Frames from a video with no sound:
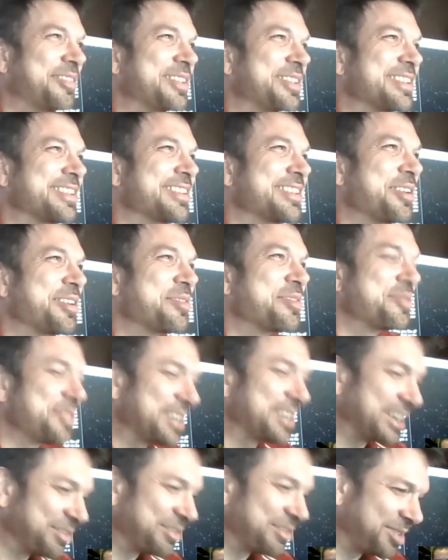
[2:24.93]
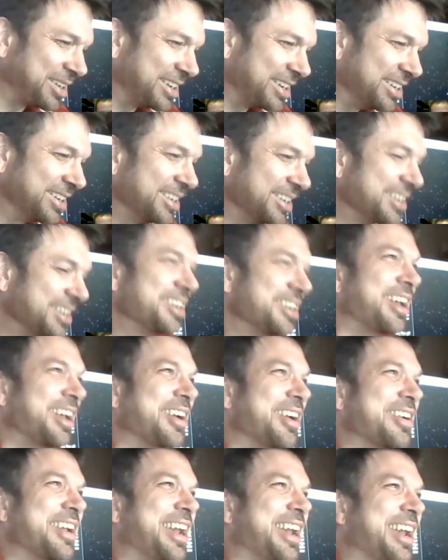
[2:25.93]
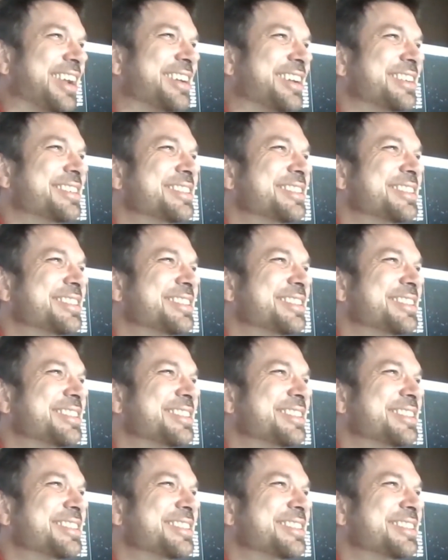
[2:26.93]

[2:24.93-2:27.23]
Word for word: This is so friggin' funny. Okay.